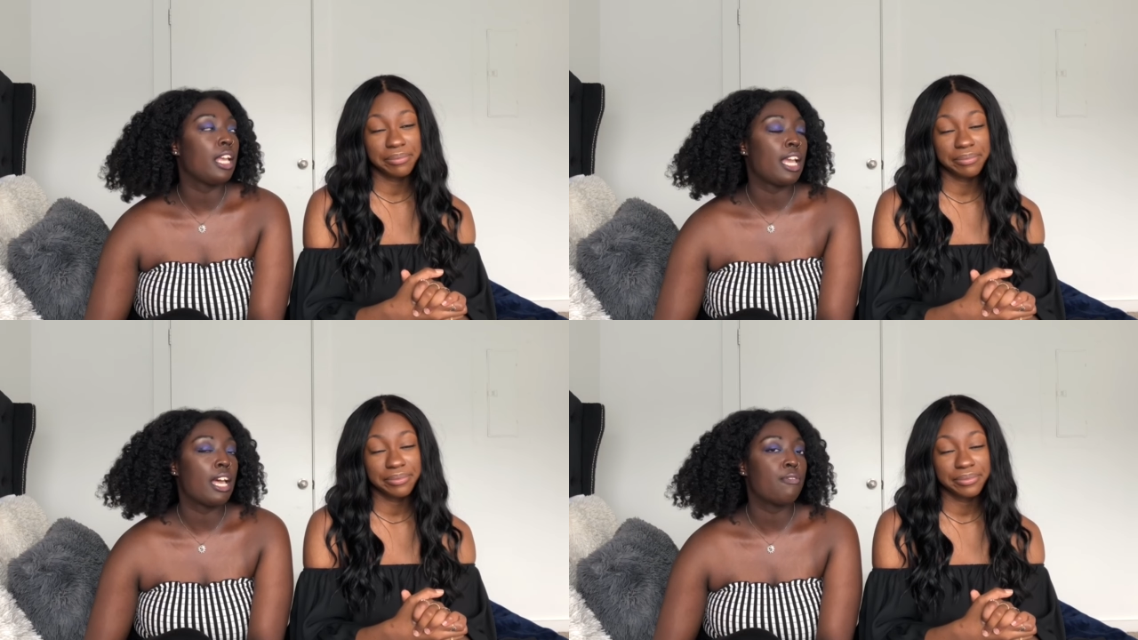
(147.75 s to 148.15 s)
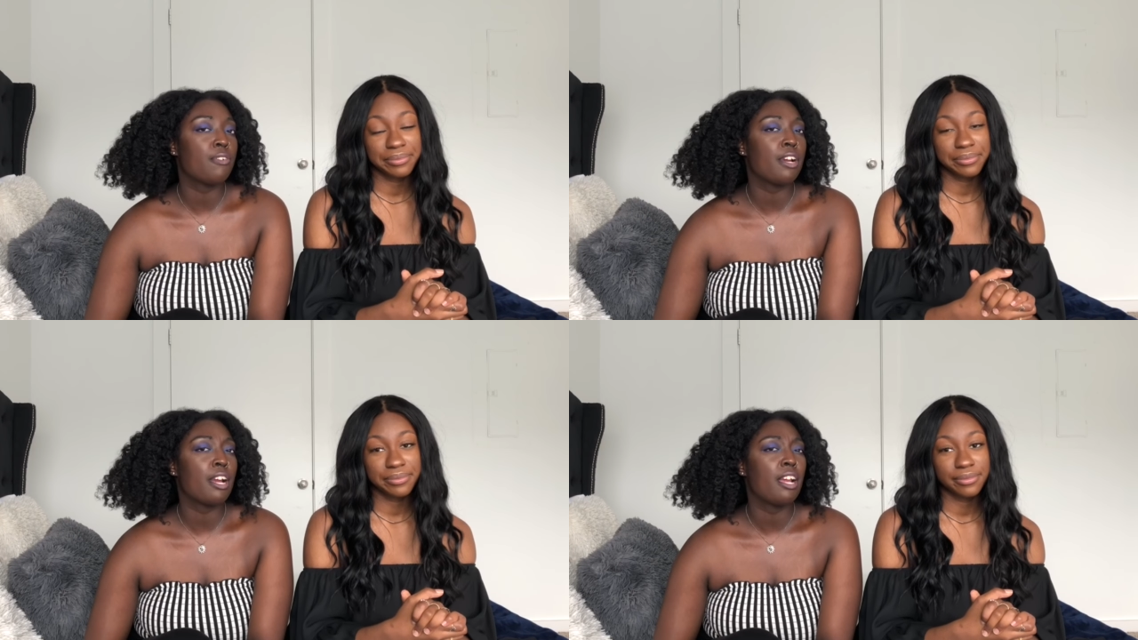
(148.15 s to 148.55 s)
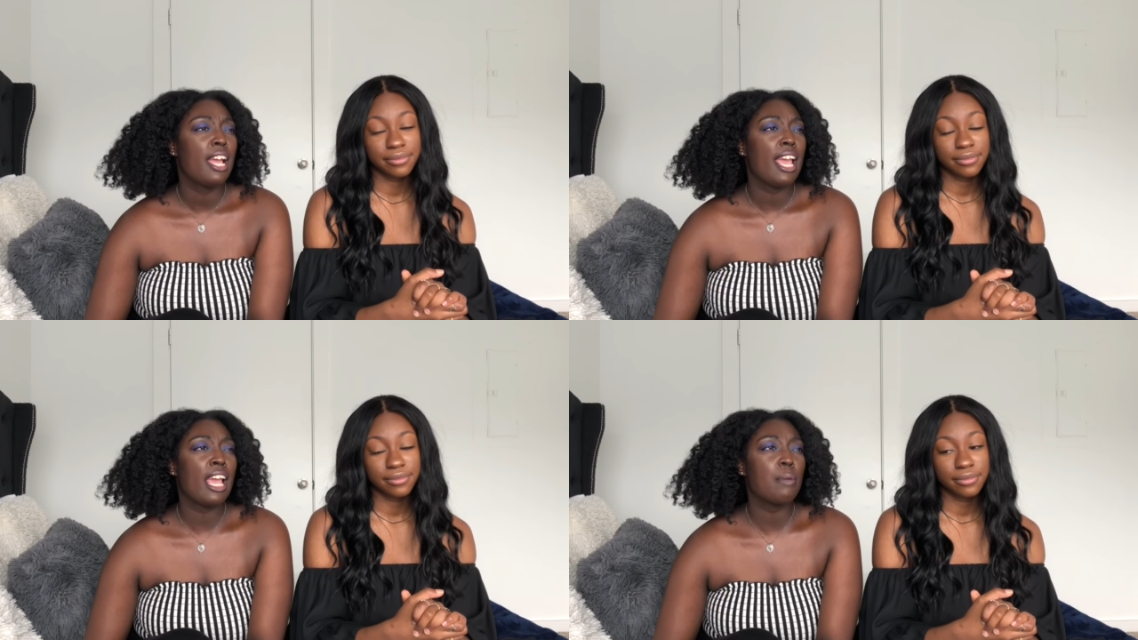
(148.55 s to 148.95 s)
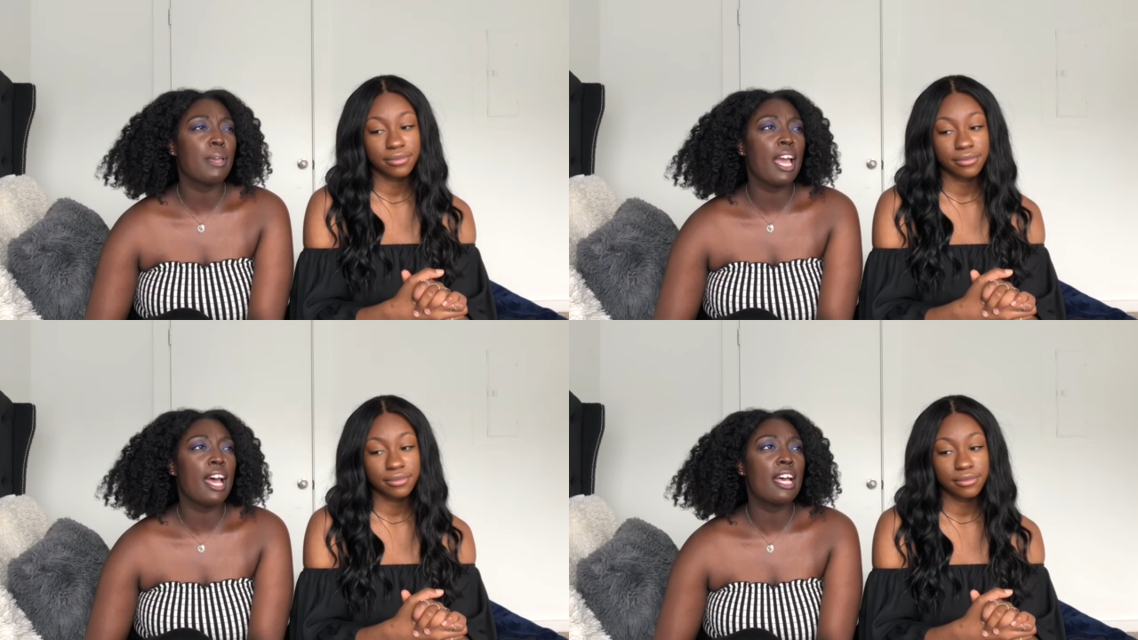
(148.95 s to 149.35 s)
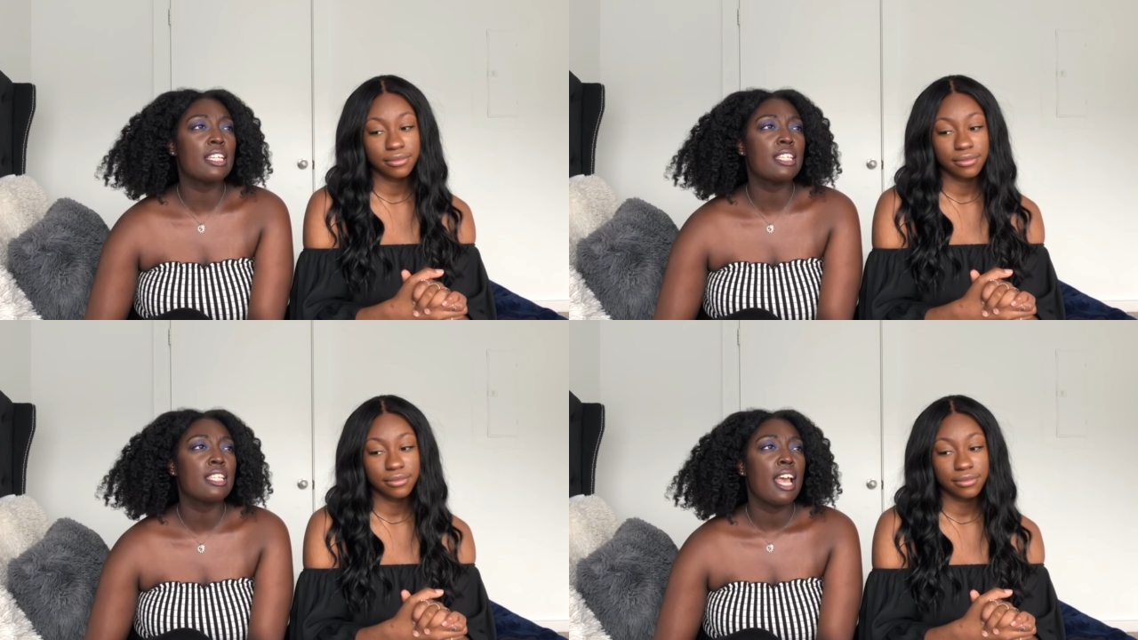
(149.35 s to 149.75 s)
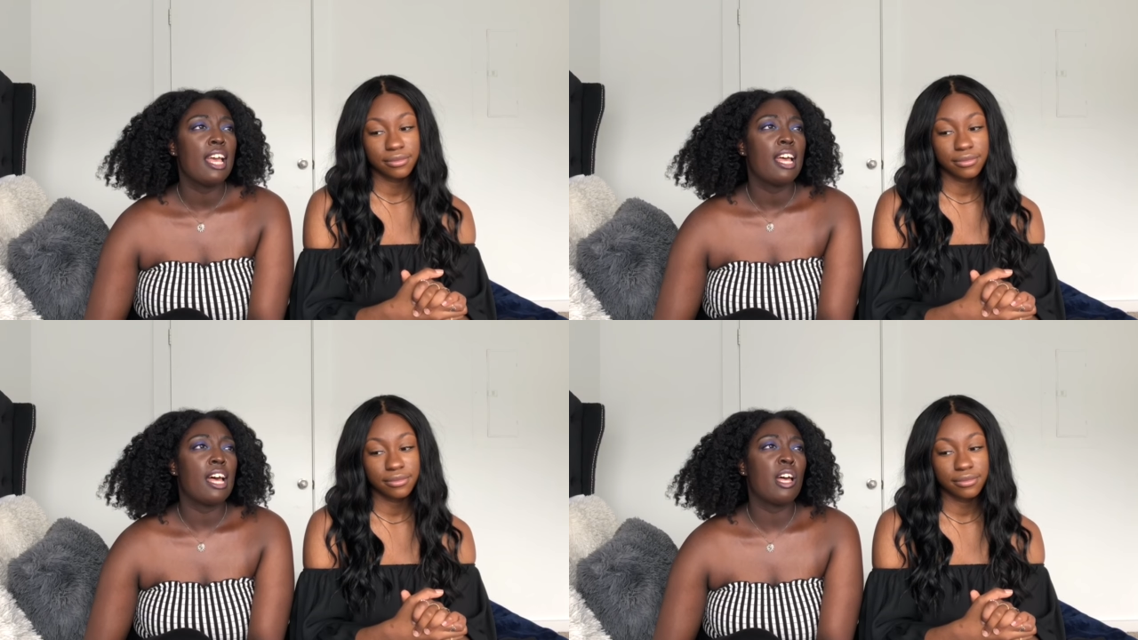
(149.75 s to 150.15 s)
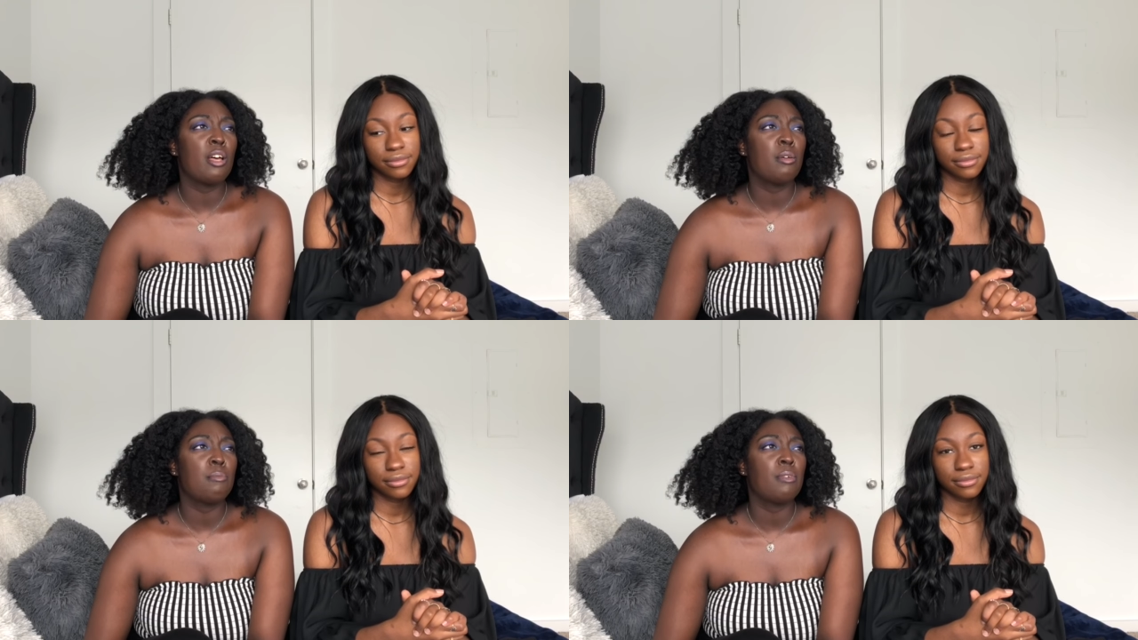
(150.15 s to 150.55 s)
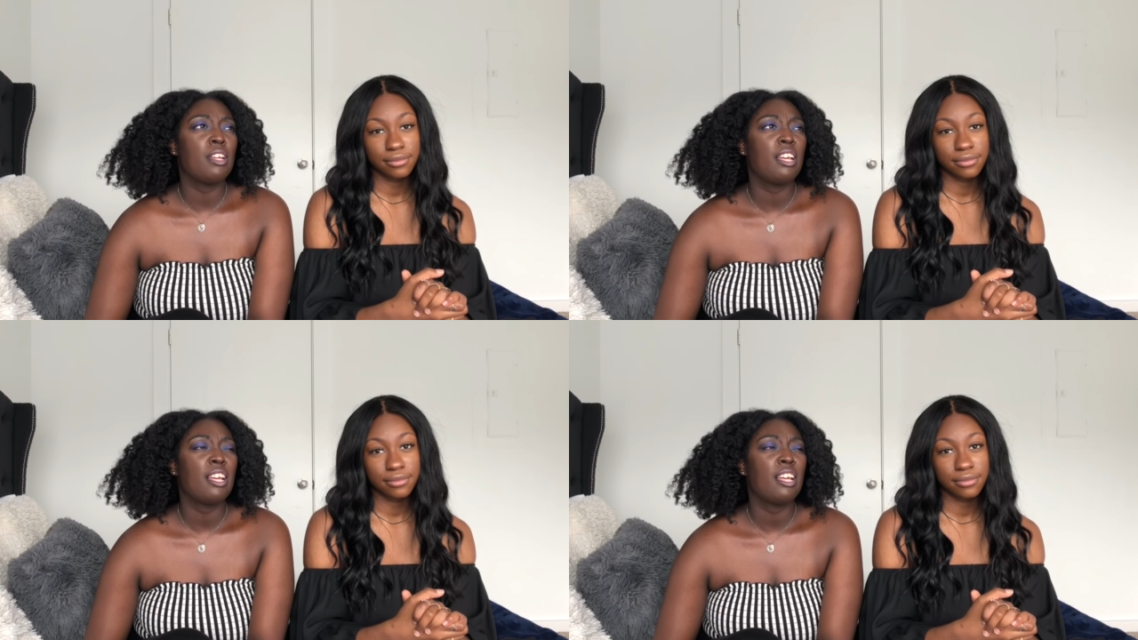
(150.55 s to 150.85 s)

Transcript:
Speaker 1: Yeah, for AMCAS, um,